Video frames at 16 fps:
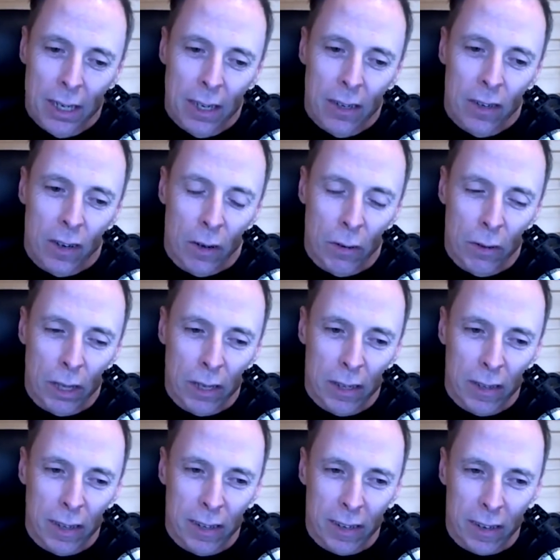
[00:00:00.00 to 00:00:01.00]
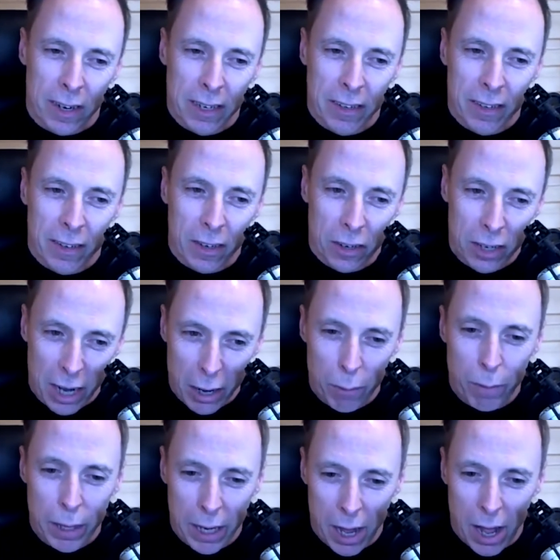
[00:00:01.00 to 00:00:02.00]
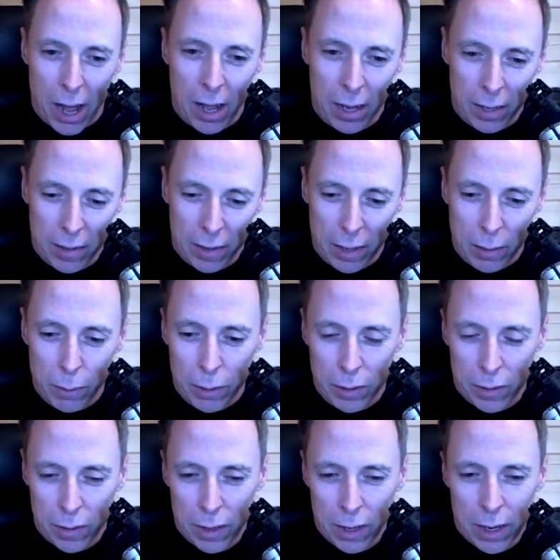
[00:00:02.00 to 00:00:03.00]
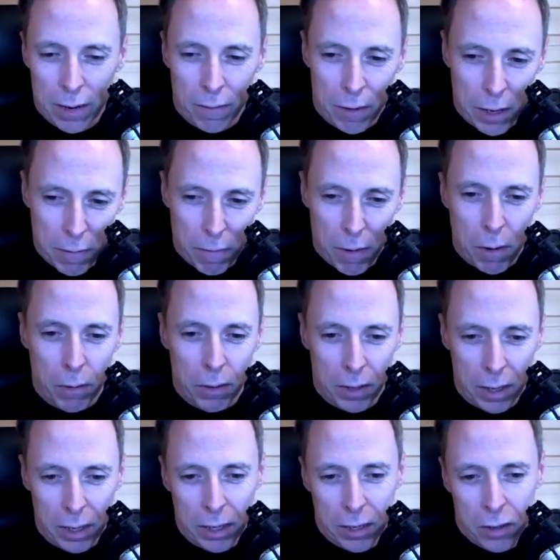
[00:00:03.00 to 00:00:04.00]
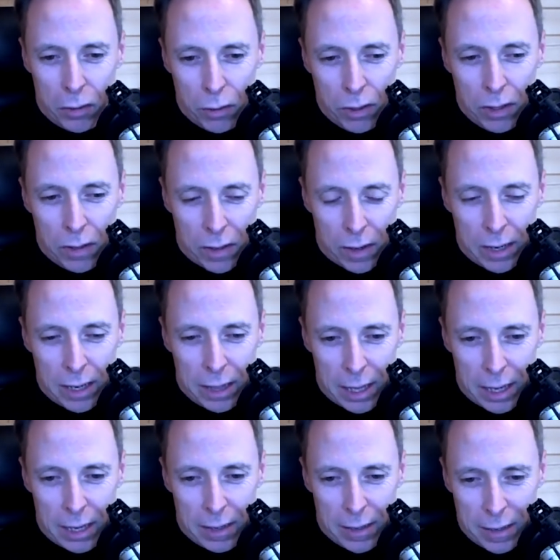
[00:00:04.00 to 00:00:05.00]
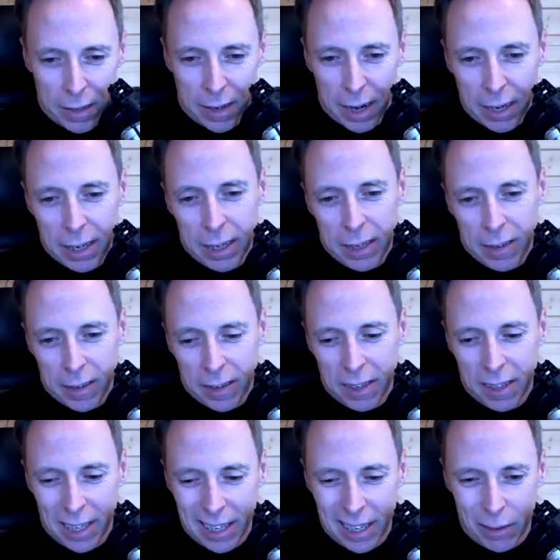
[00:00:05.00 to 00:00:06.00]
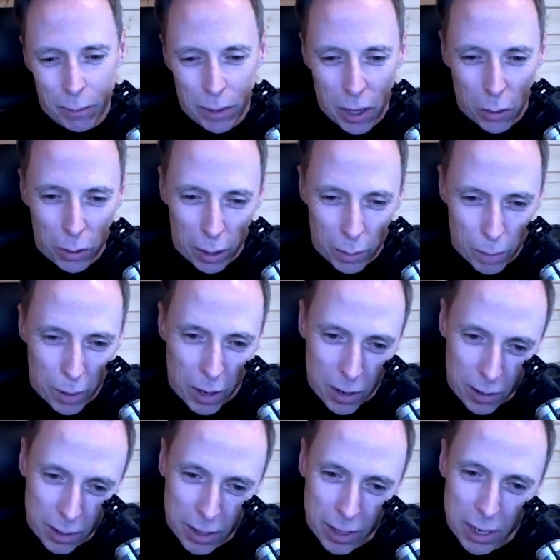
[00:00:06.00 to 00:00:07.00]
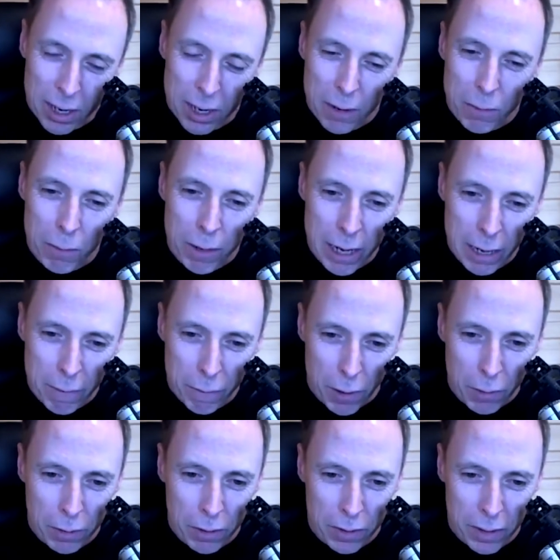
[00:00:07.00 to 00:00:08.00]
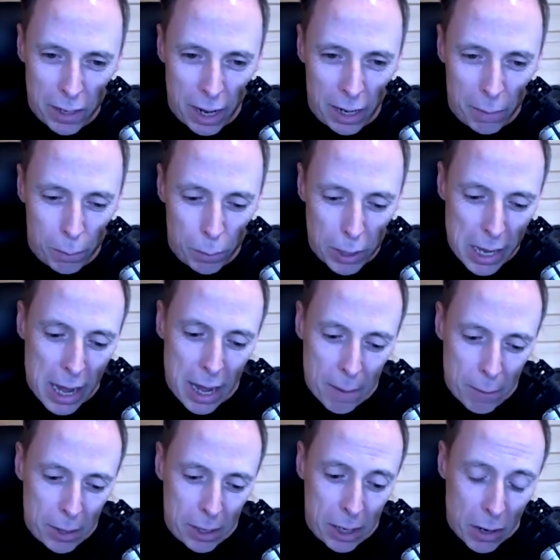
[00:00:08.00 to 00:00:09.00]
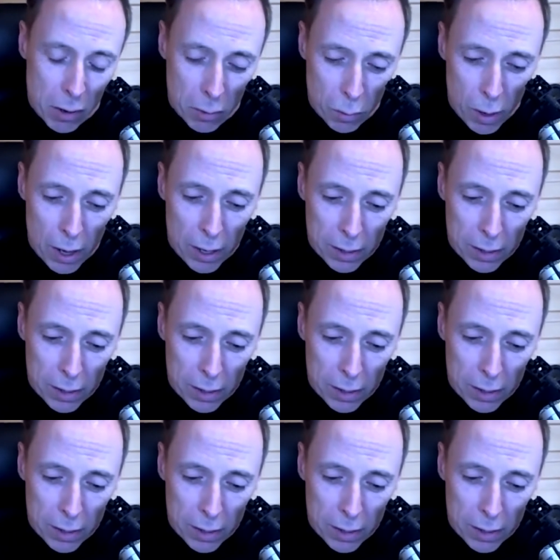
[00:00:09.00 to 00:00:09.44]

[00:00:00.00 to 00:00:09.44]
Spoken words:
So the site stood out because it was very focused on the tool side of things, the technical side of things. There was no other blog really focused on that. But yeah, my goal